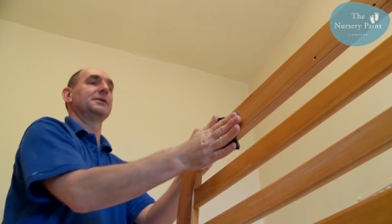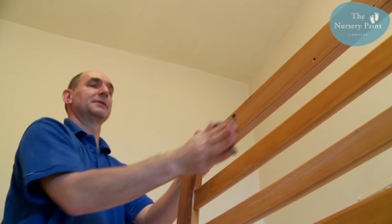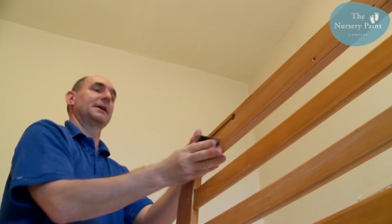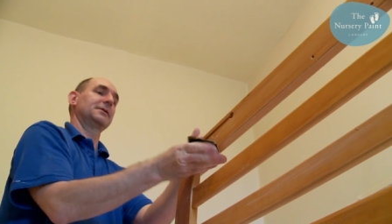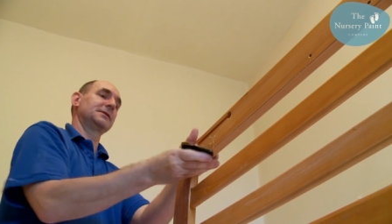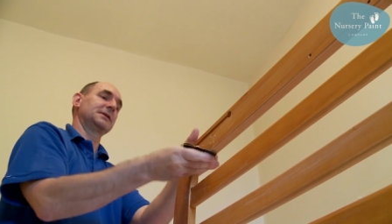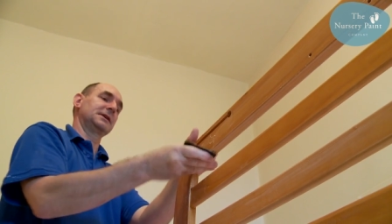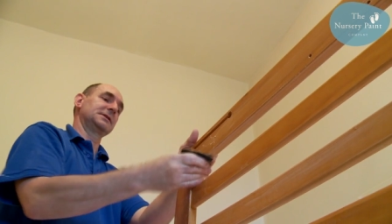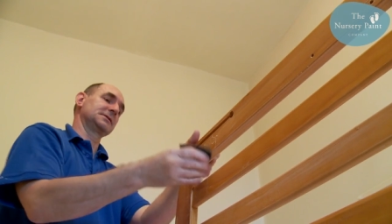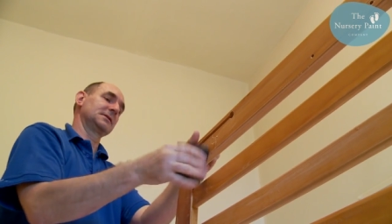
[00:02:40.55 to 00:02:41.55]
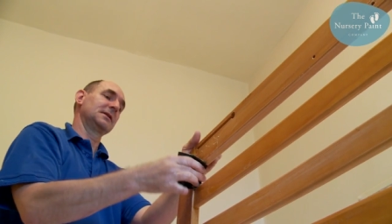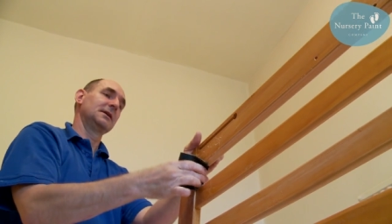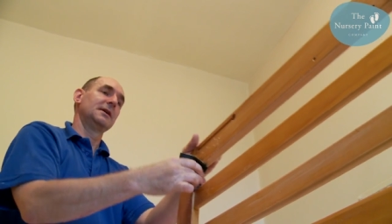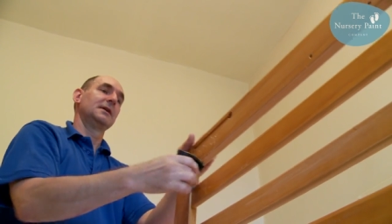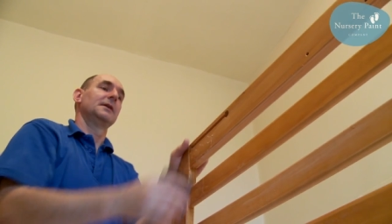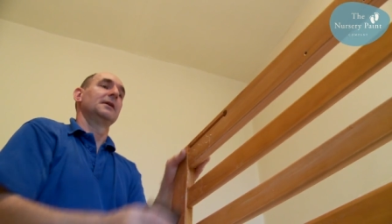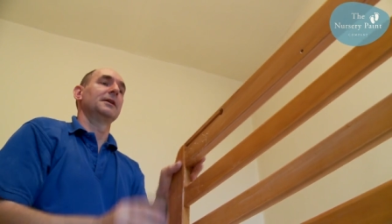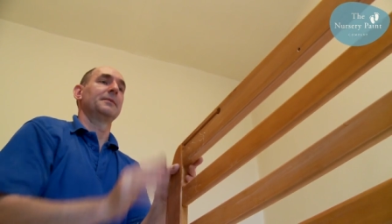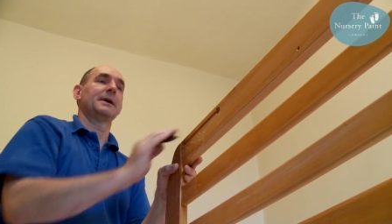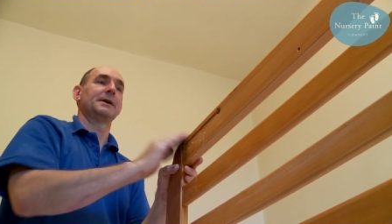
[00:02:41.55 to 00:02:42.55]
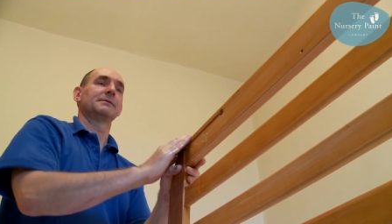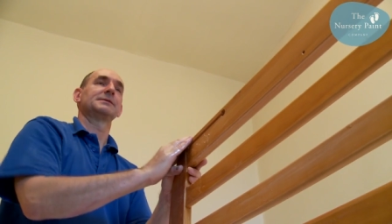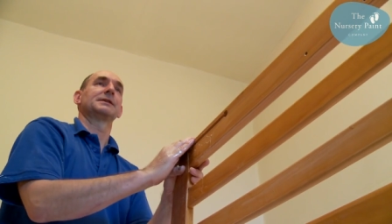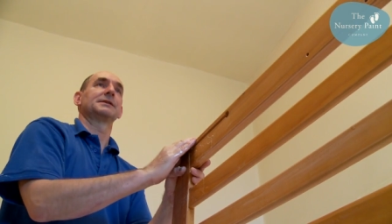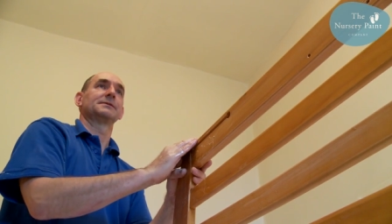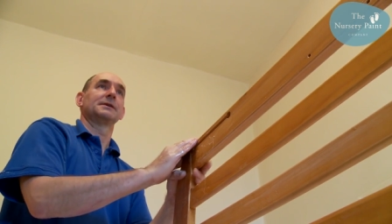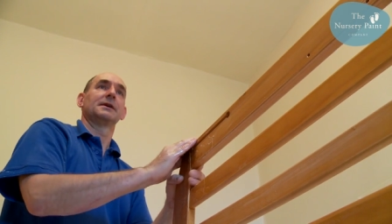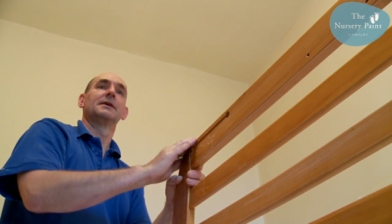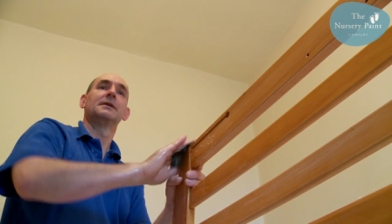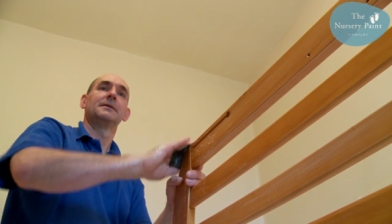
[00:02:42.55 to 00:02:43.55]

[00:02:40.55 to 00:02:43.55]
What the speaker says: you'll get good adhesion and the paint will stick to it.